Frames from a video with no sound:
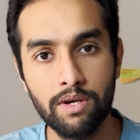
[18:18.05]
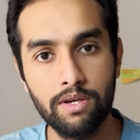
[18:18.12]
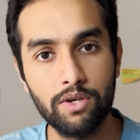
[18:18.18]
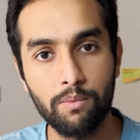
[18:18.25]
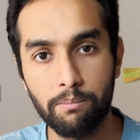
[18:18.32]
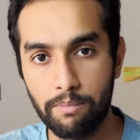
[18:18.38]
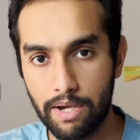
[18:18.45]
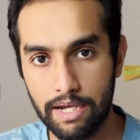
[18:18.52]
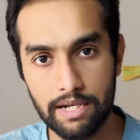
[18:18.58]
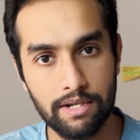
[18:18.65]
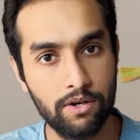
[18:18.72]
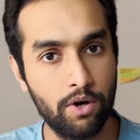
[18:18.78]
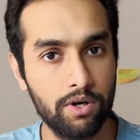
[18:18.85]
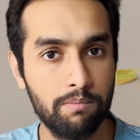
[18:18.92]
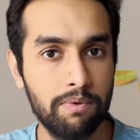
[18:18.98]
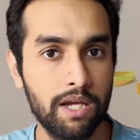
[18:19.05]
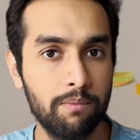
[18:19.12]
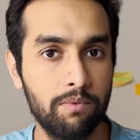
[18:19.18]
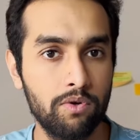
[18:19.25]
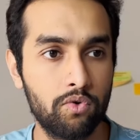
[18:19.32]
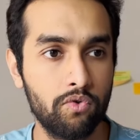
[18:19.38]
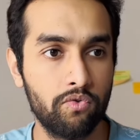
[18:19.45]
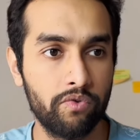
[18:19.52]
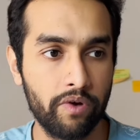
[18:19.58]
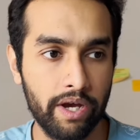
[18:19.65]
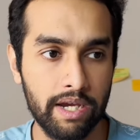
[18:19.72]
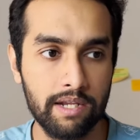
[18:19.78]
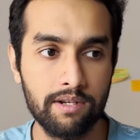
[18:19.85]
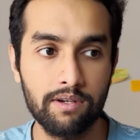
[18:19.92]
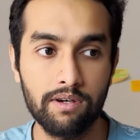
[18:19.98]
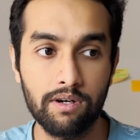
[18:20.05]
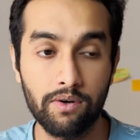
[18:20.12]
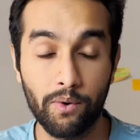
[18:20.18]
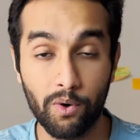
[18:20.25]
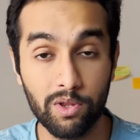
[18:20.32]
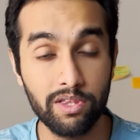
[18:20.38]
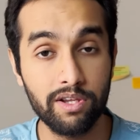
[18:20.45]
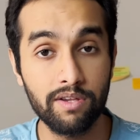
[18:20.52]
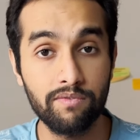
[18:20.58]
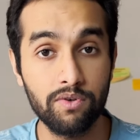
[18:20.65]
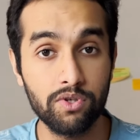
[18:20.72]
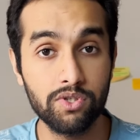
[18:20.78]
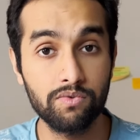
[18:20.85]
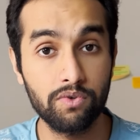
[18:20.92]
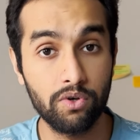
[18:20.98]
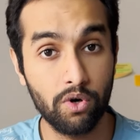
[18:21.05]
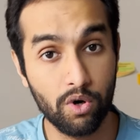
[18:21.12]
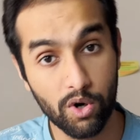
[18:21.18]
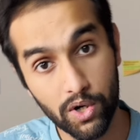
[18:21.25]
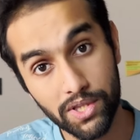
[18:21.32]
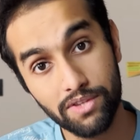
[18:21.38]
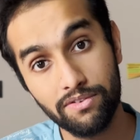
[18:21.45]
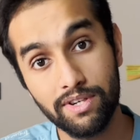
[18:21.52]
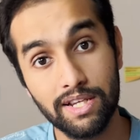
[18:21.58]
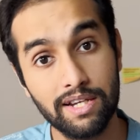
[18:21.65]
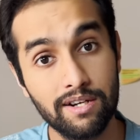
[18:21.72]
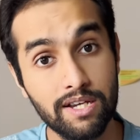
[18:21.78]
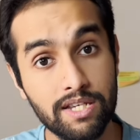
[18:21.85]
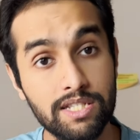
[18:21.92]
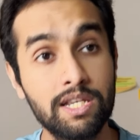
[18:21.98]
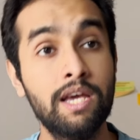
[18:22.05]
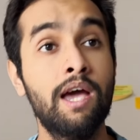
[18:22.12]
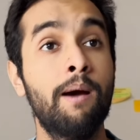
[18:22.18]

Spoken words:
You might not be able to find all the reviews for all of the degrees.